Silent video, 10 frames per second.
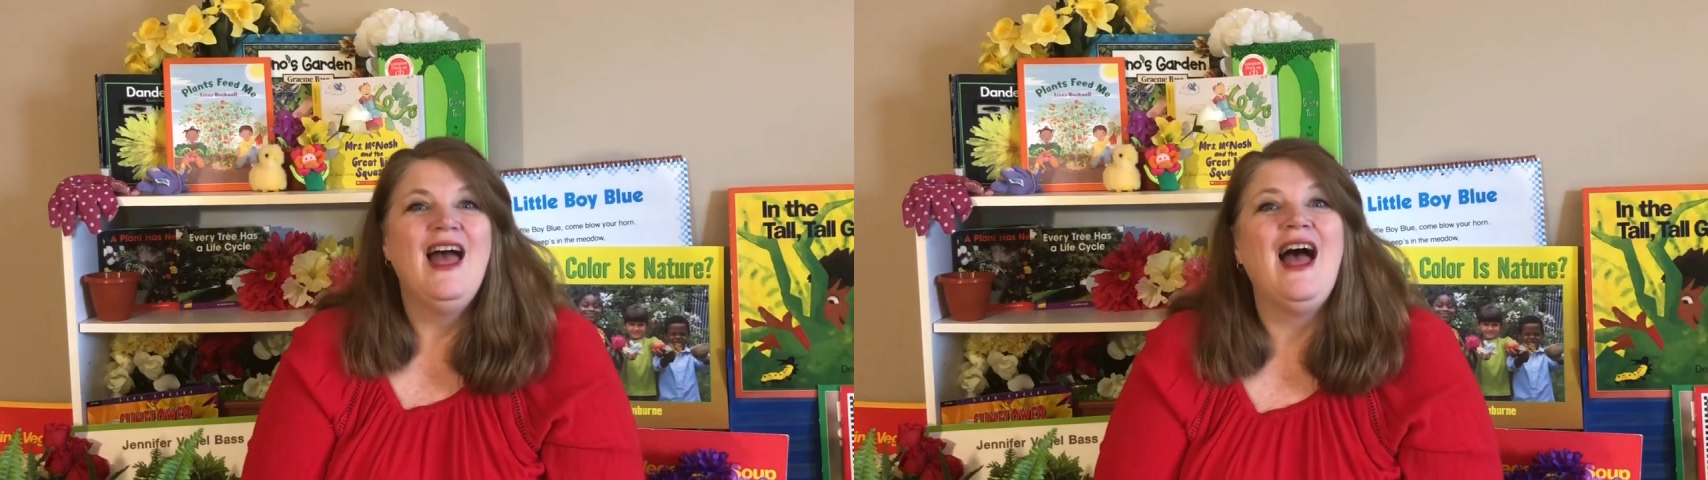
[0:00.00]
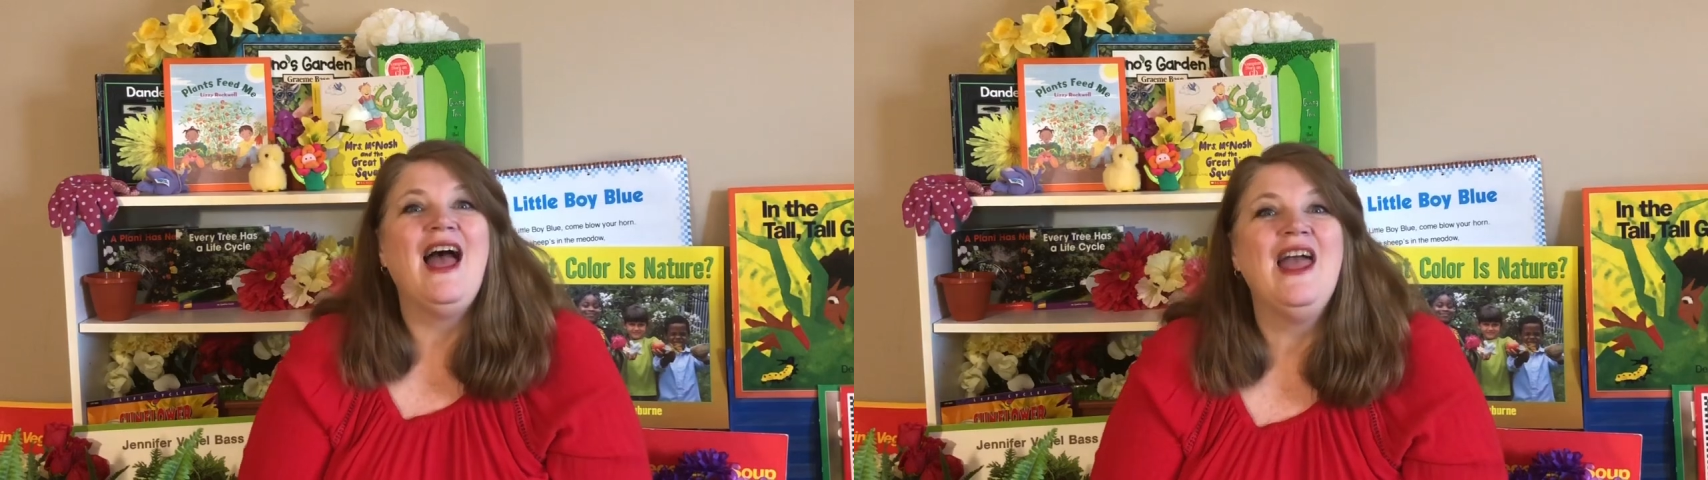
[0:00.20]

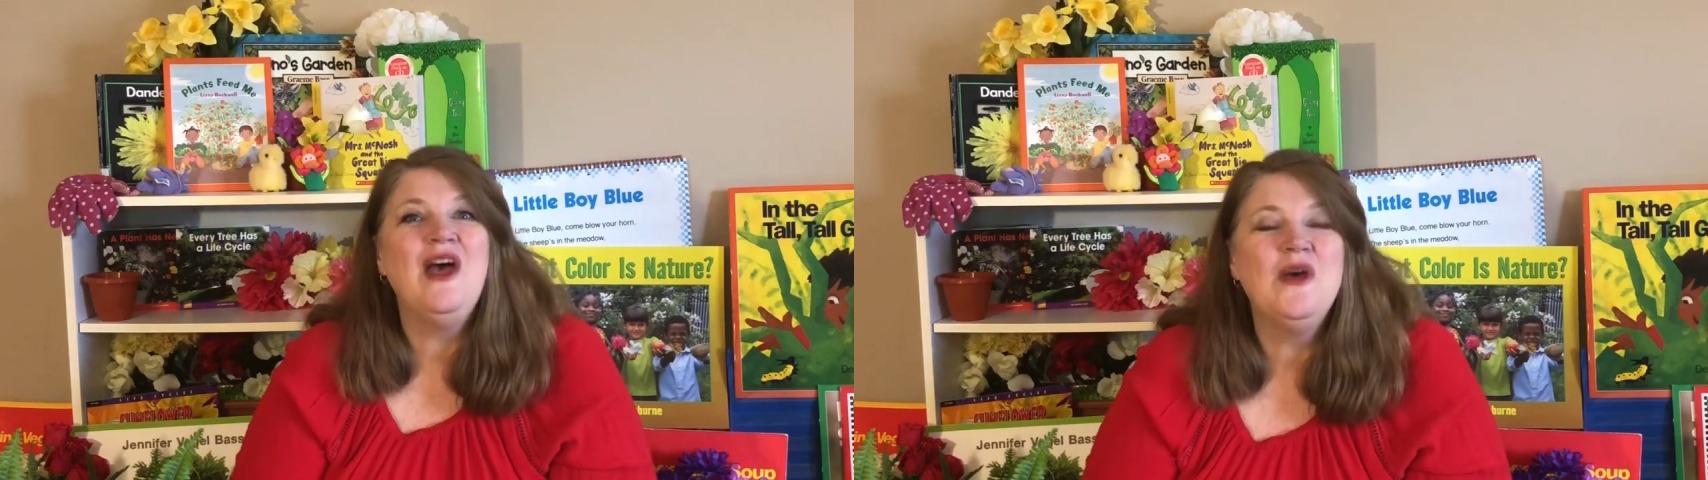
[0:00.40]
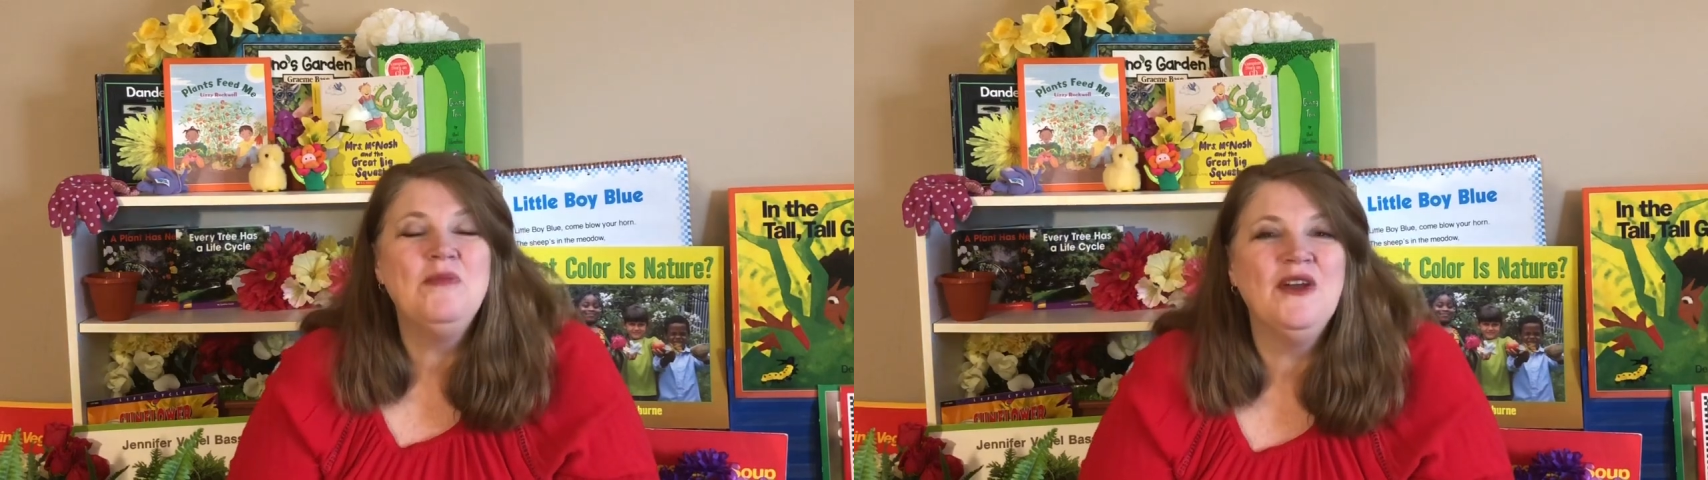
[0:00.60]
I
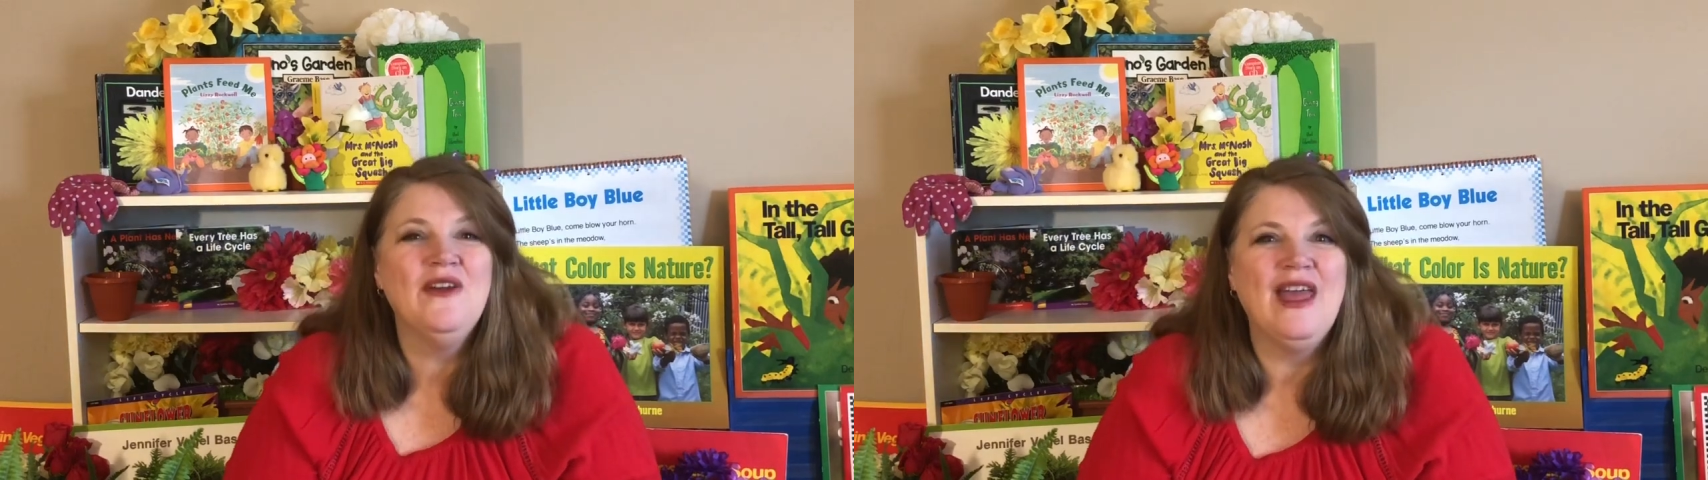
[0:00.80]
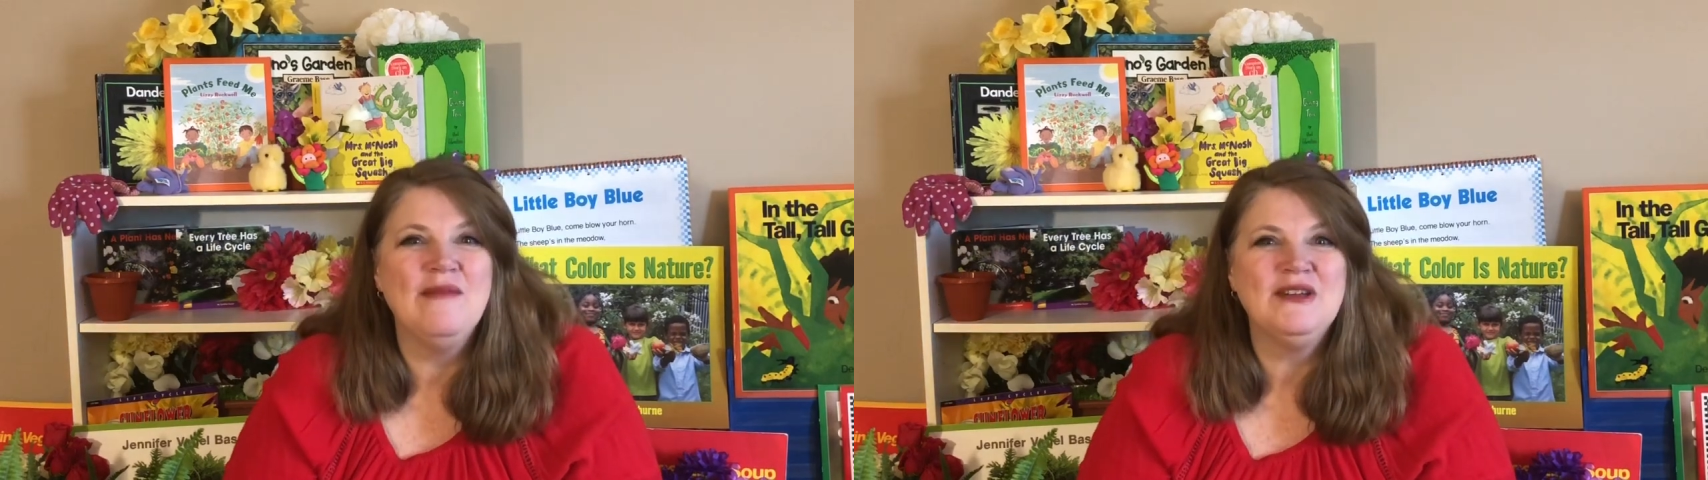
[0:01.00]
hope you're
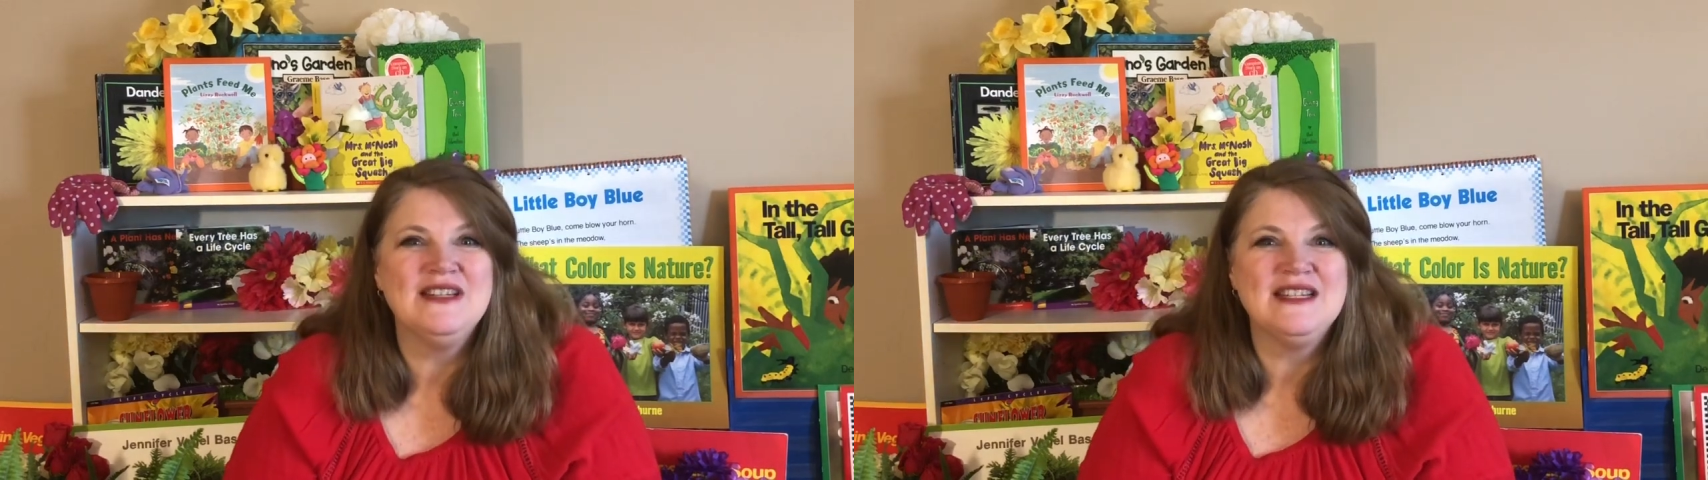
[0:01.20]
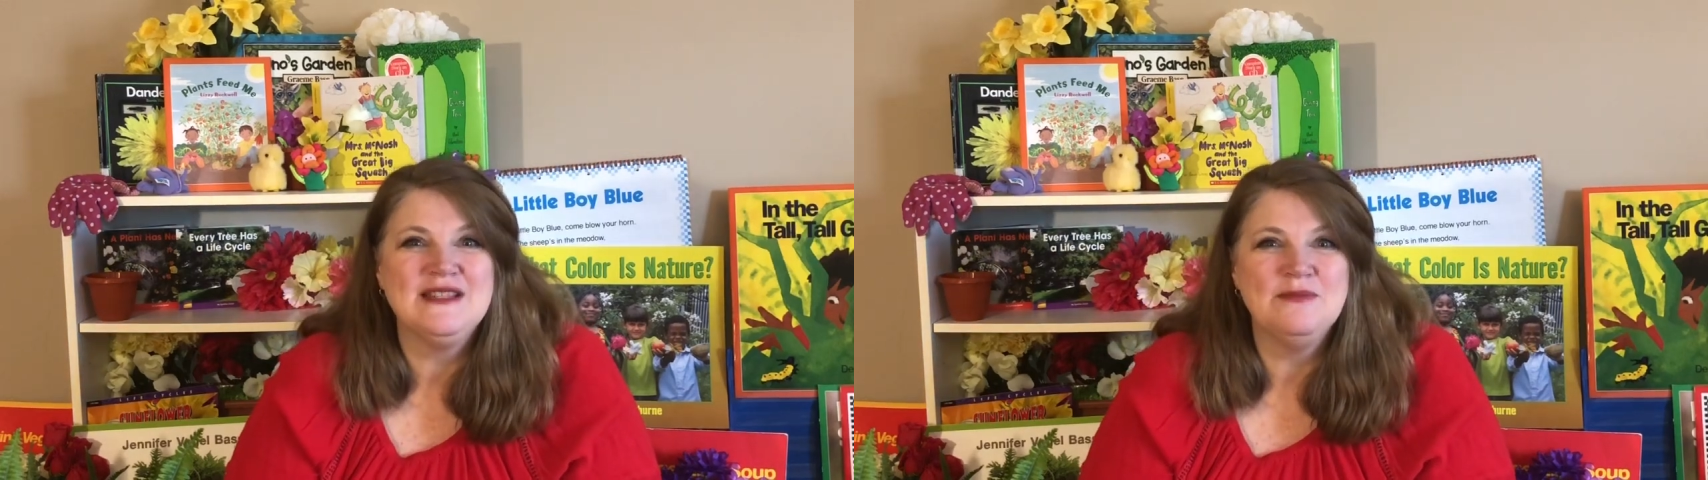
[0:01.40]
able
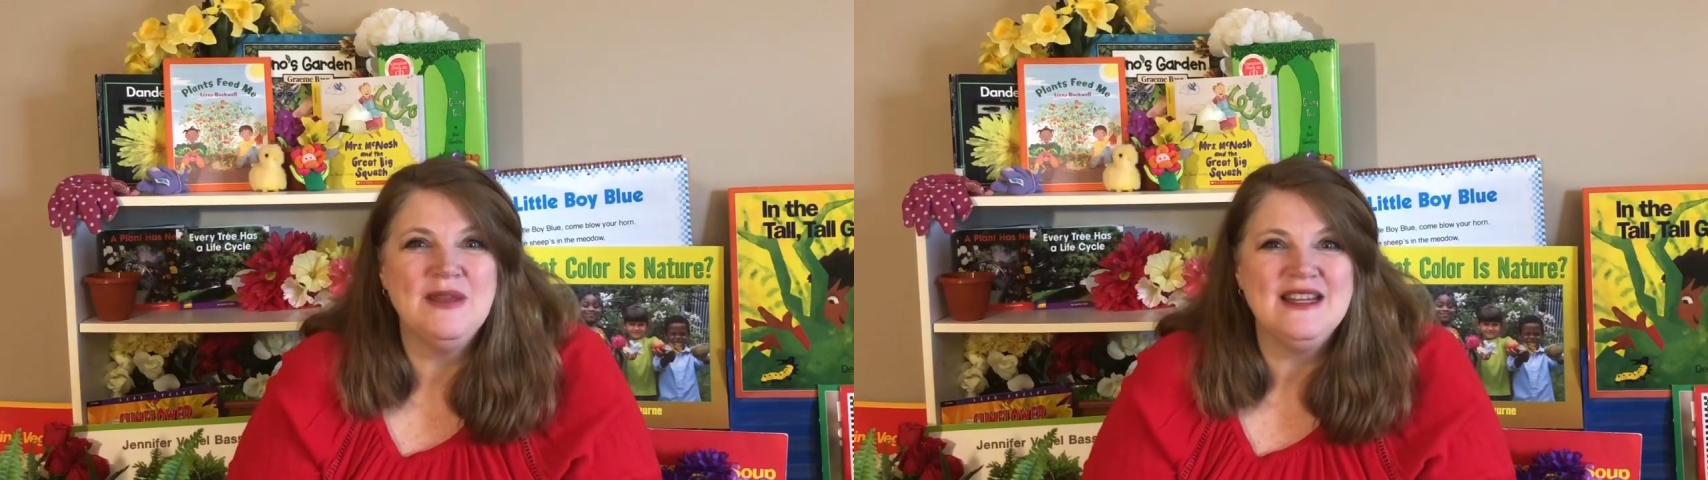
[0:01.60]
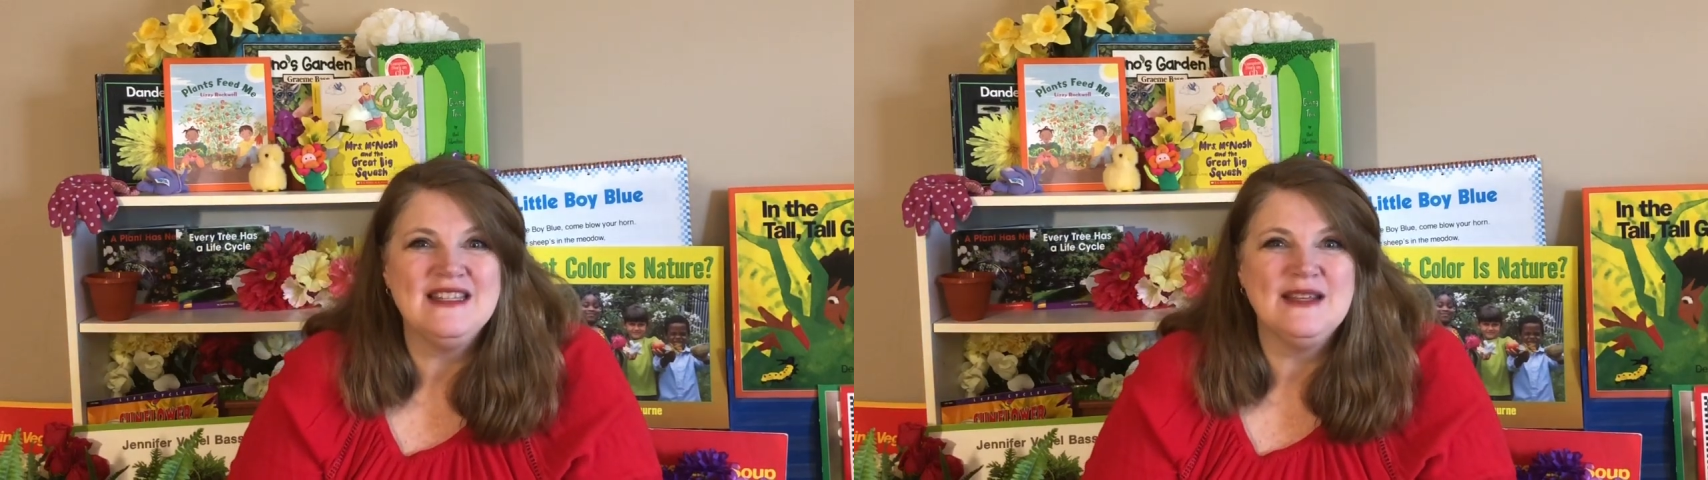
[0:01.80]
to
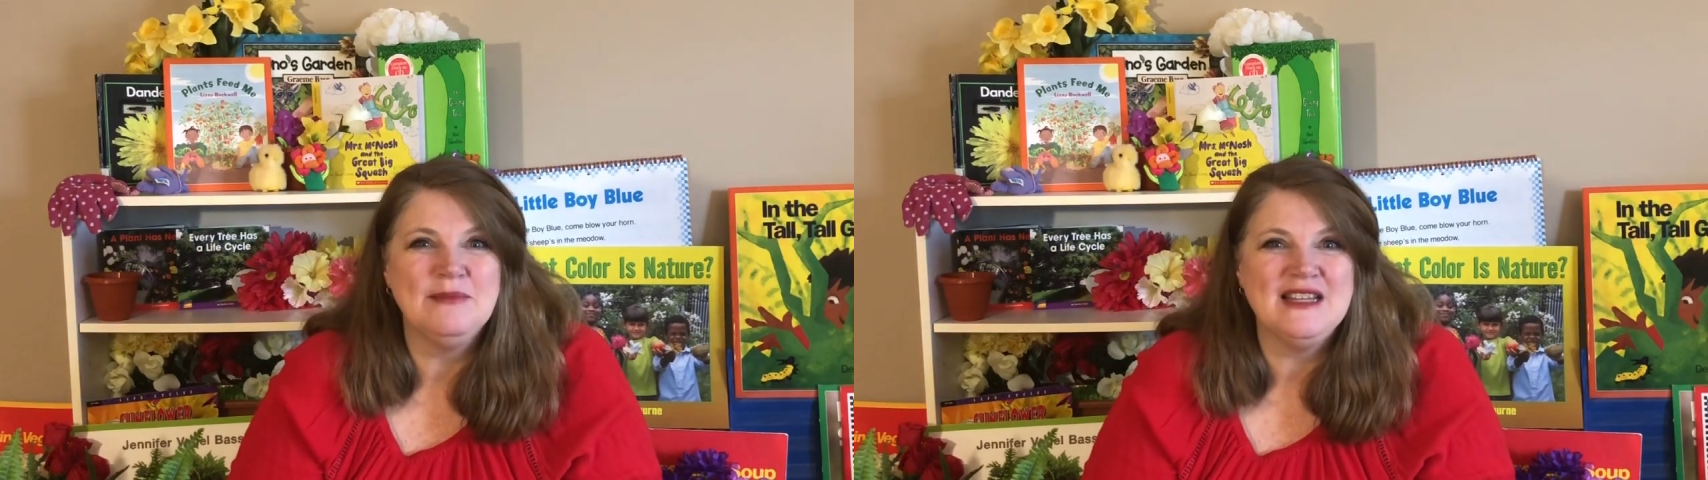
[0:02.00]
spend some